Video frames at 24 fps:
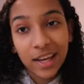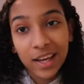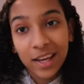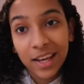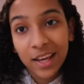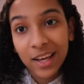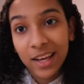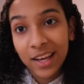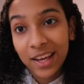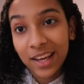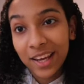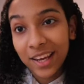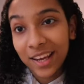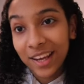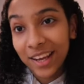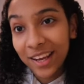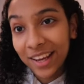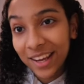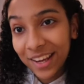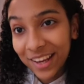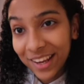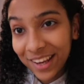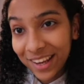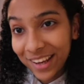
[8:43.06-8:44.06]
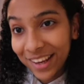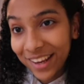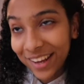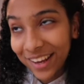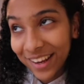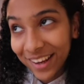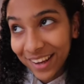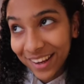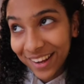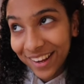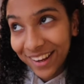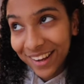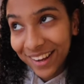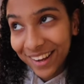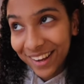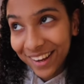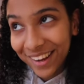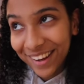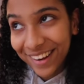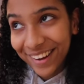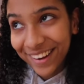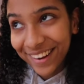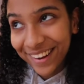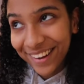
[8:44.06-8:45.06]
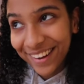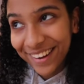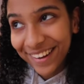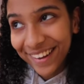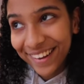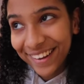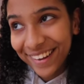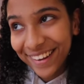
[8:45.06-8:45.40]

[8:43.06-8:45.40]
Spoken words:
(no one is talking)